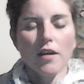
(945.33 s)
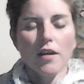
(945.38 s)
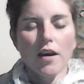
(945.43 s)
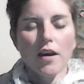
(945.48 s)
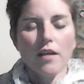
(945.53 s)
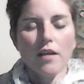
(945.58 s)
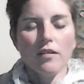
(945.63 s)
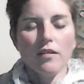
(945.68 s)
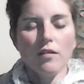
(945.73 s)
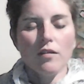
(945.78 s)

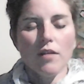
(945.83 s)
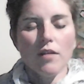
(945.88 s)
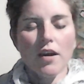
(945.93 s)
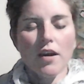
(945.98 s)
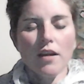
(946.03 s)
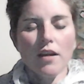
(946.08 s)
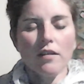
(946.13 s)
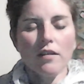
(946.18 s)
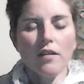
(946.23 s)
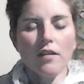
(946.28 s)
As you
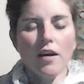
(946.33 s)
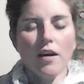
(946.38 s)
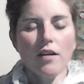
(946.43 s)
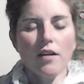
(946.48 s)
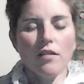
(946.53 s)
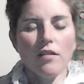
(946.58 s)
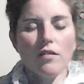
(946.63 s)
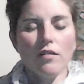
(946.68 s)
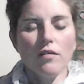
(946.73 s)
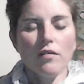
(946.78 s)

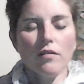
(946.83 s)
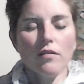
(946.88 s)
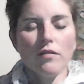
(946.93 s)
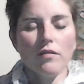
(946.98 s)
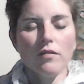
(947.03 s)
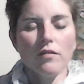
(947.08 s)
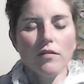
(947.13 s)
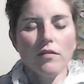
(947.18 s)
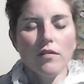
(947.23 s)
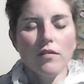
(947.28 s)
exhale,
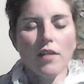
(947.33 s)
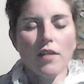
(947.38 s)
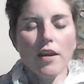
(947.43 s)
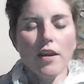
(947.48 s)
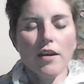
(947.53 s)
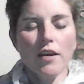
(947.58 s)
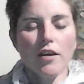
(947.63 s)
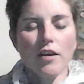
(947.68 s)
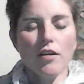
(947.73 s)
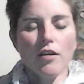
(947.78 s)
we're
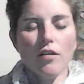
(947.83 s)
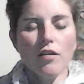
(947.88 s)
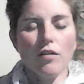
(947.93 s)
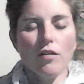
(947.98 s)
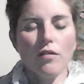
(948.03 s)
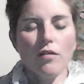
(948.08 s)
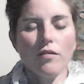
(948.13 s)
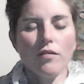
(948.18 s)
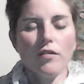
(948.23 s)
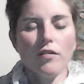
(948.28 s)
letting go
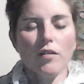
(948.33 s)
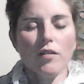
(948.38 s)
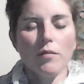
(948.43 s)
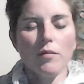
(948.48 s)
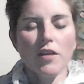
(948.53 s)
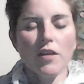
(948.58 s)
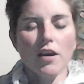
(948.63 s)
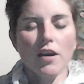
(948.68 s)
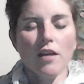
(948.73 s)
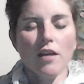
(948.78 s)
of
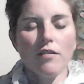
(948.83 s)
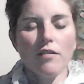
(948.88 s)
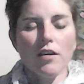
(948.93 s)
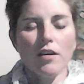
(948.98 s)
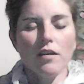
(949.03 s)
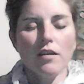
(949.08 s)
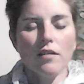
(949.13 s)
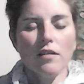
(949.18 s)
something heavy.